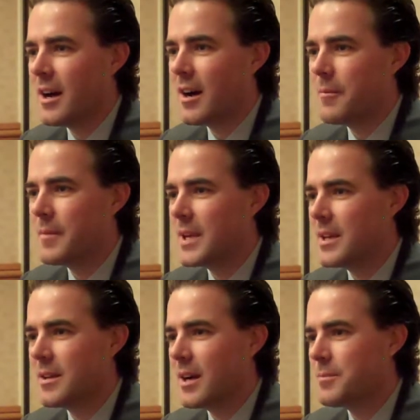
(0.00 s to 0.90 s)
Um,
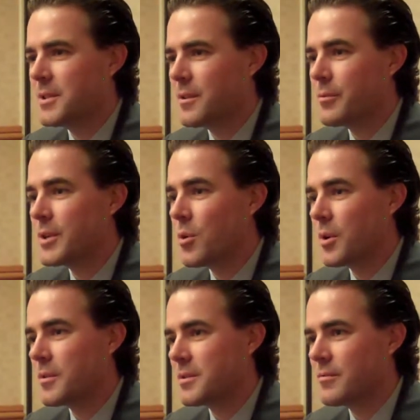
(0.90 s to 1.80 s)
up to three
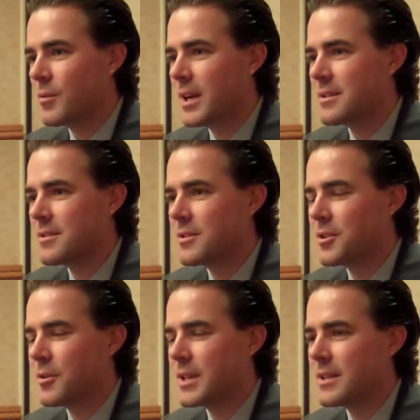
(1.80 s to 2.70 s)
quarters of Verizon's
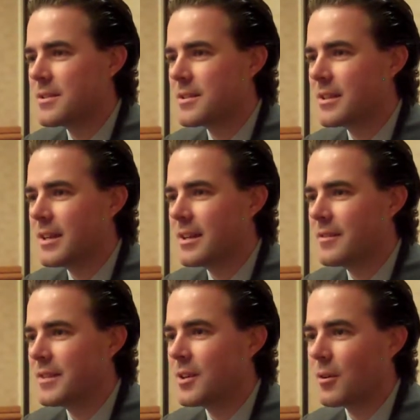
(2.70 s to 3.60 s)
attorneys
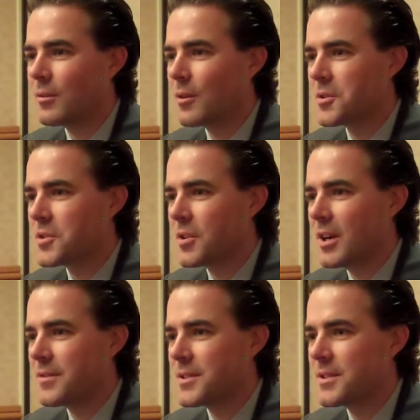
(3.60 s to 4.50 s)
uh, in our largest
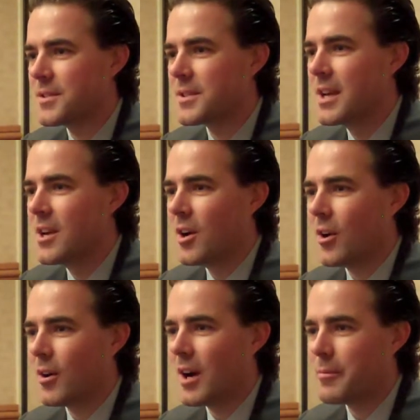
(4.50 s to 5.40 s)
offices
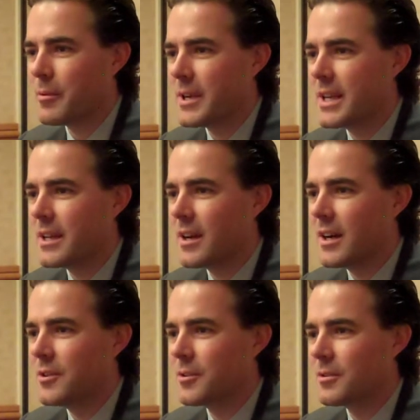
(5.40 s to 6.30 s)
are operating
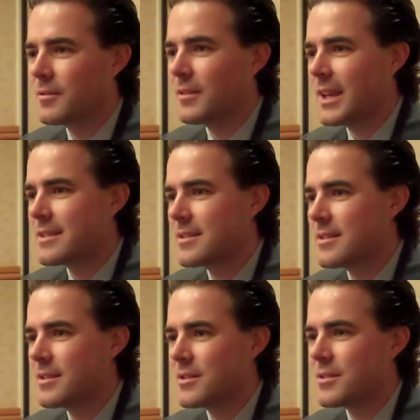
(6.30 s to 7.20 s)
under
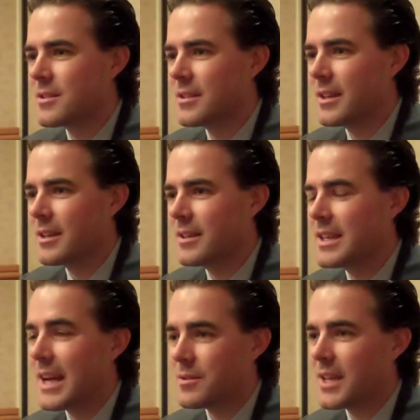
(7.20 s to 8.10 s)
licenses, uh,
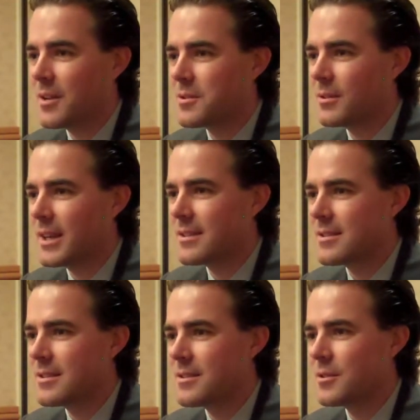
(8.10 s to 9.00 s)
in-house counsel
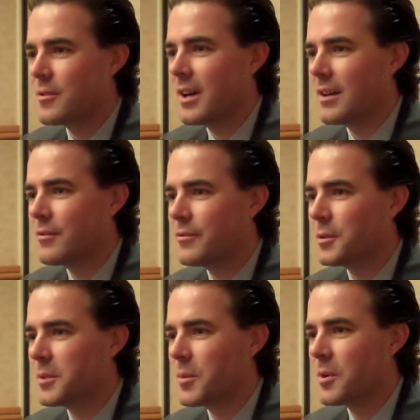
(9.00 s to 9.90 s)
licenses, and are not
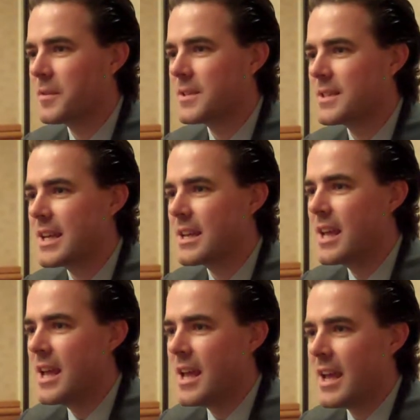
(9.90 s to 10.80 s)
fully barred in the
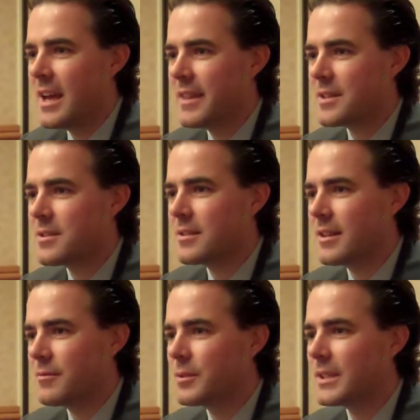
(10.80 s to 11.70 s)
state. And
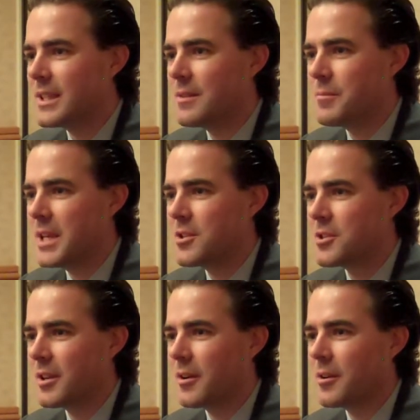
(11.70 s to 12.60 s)
that's uh, really
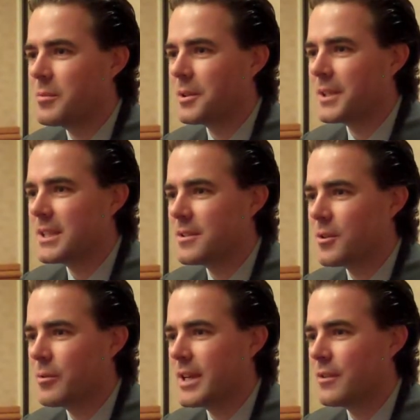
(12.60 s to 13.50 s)
impinged on our ability to
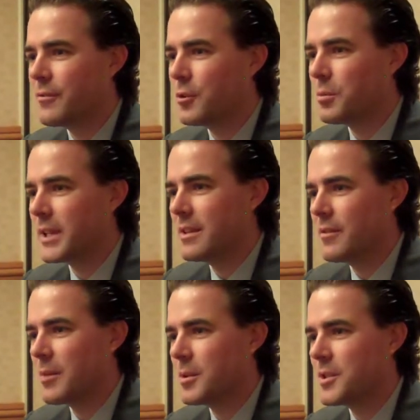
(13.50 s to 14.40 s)
create a full plate
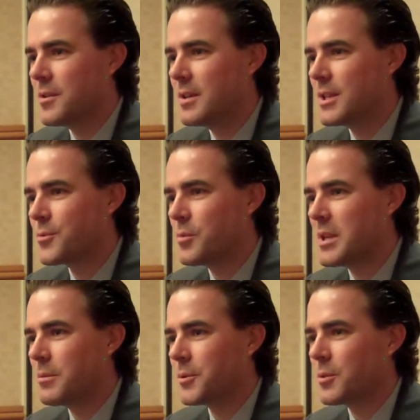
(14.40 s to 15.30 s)
of opportunities for
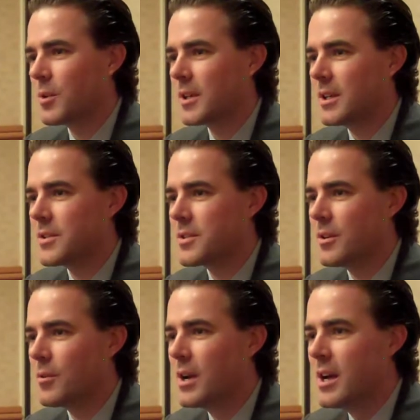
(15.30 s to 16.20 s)
people to work on.
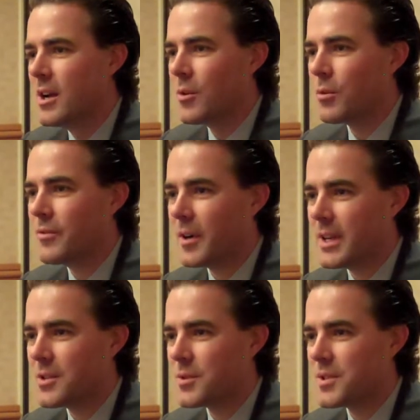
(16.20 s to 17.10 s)
So we're
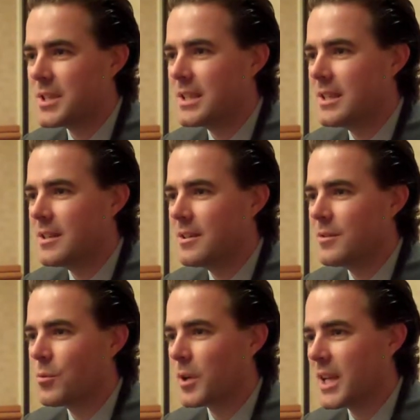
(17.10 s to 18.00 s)
very interested
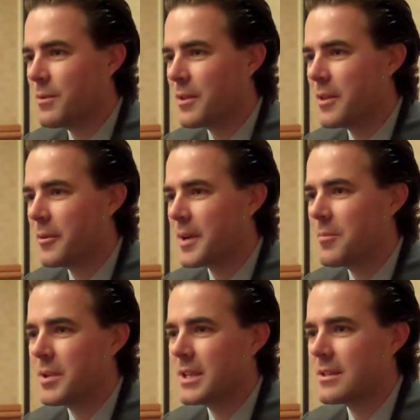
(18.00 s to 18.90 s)
in working with other
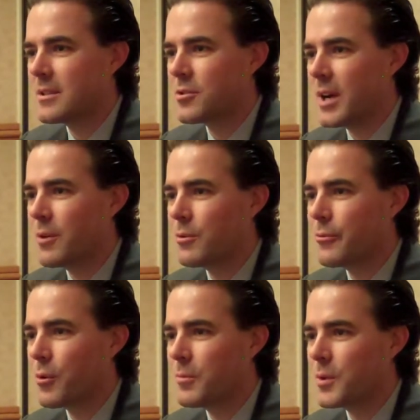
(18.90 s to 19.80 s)
companies to try to
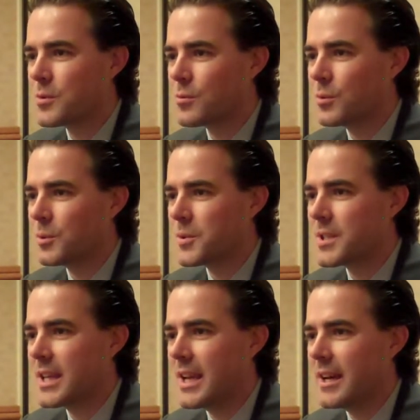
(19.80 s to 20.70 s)
reform those
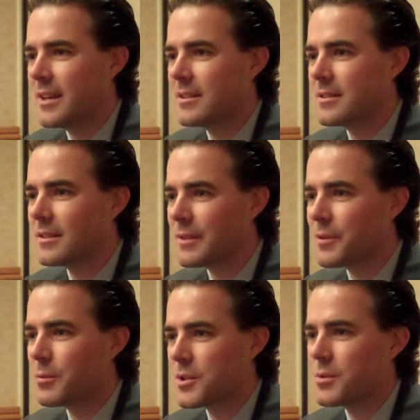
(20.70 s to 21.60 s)
rules and
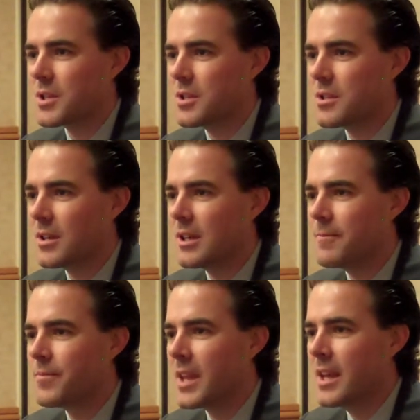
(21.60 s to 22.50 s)
lift the restrictions on
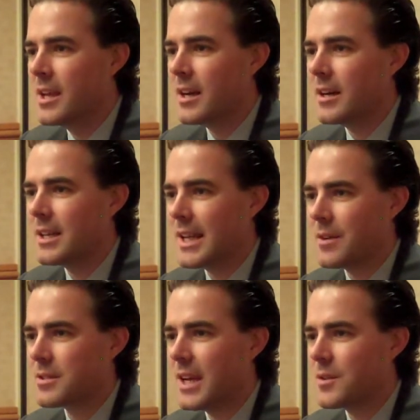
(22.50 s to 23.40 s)
uh,
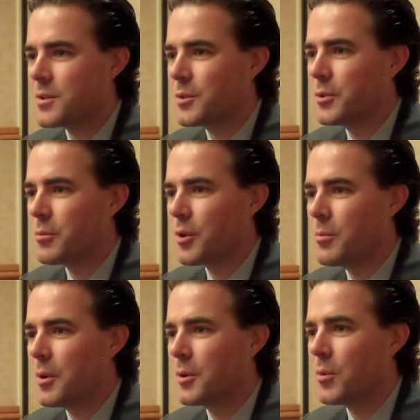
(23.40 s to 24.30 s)
in-house counsel doing
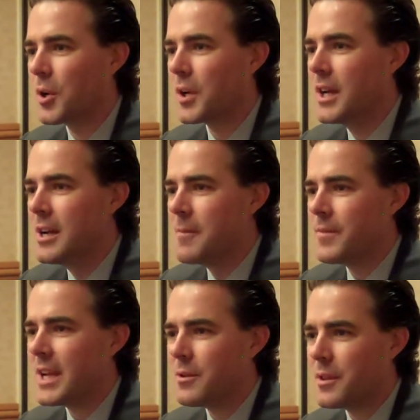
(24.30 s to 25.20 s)
pro bono work.
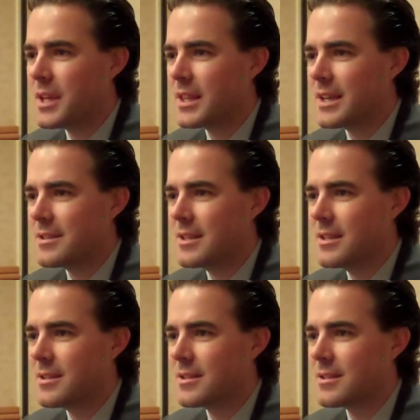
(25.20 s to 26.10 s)
The other thing that I
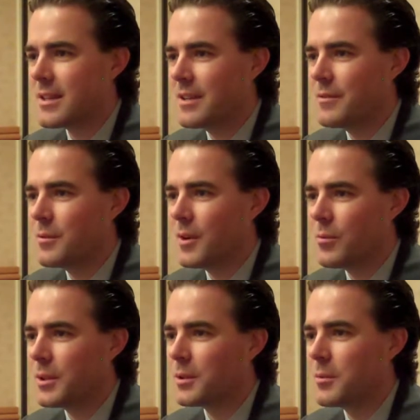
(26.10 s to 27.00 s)
see is kind of a,
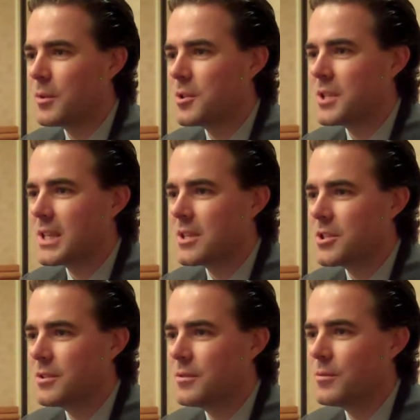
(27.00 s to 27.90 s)
a real emerging
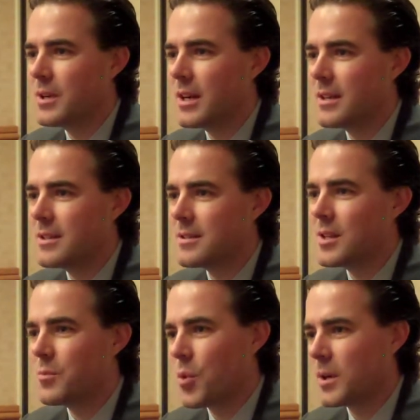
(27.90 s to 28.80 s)
issue uh, is
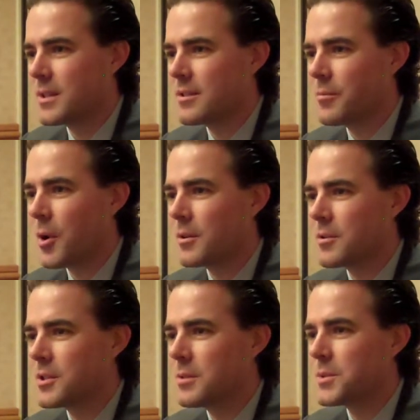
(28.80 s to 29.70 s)
the importance of
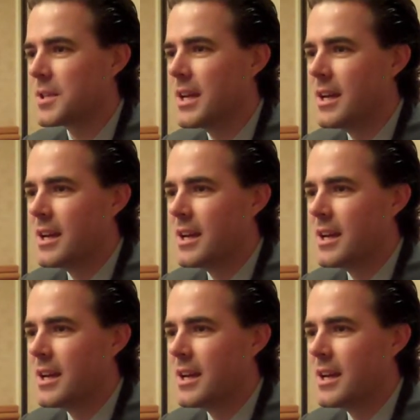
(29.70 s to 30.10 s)
partnerships.